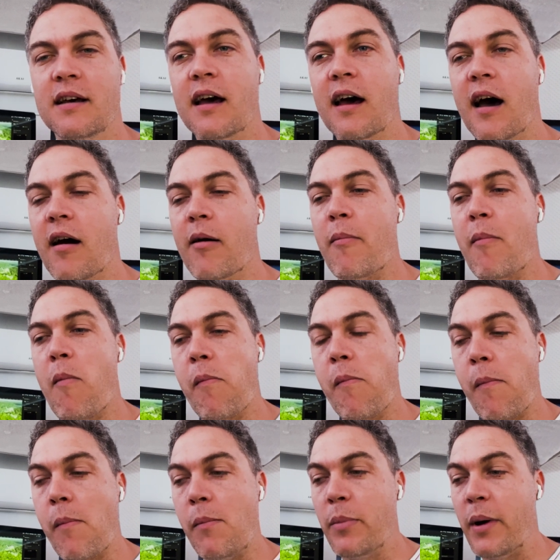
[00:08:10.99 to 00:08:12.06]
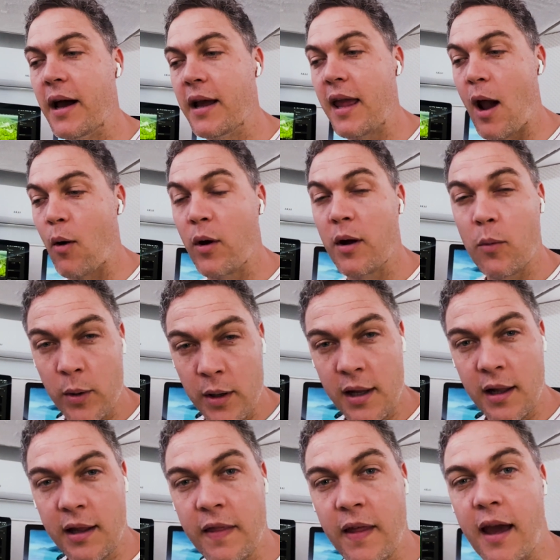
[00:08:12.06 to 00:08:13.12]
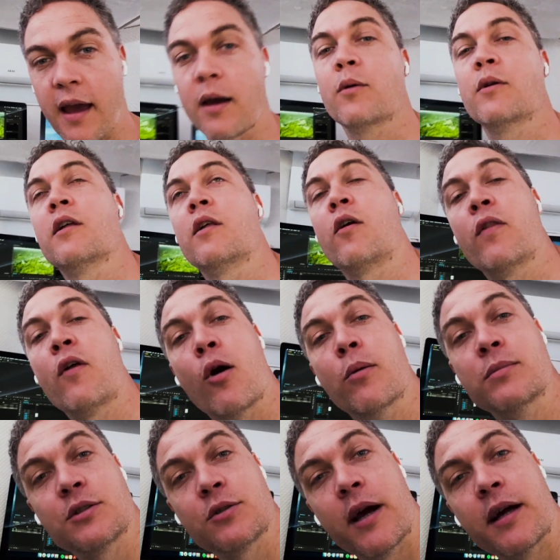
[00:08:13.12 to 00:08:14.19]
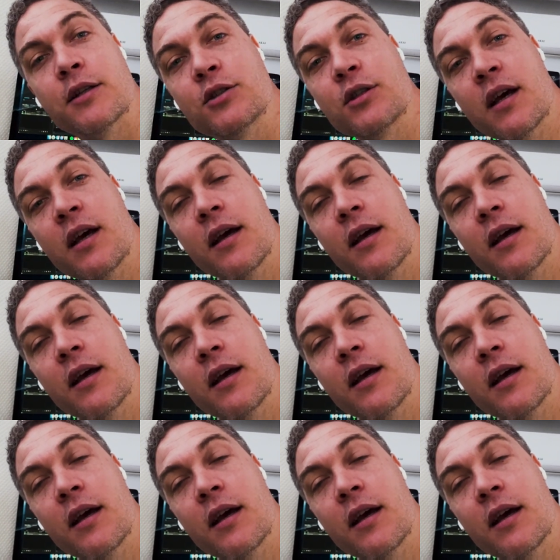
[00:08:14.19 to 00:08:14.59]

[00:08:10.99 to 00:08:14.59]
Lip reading: But yeah, we're nearly there. We're nearly on the home stretch.